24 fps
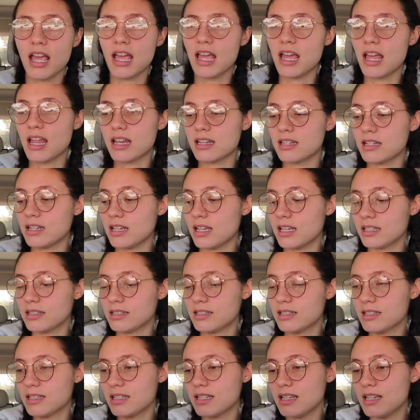and it
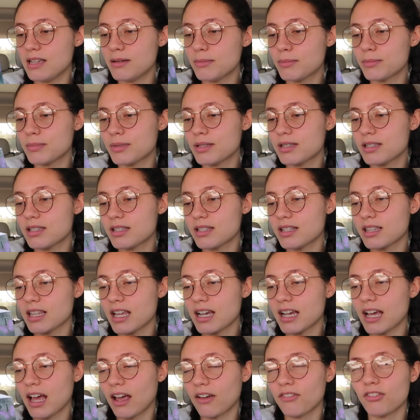seems
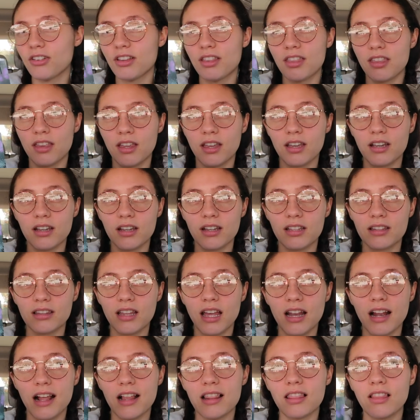like everything
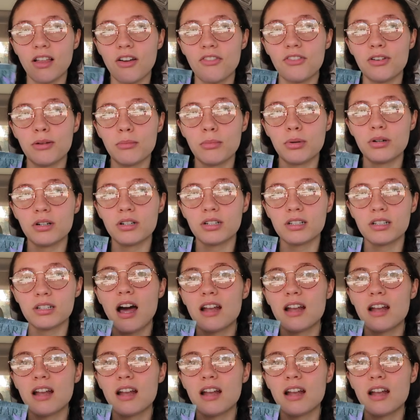that I love in a book.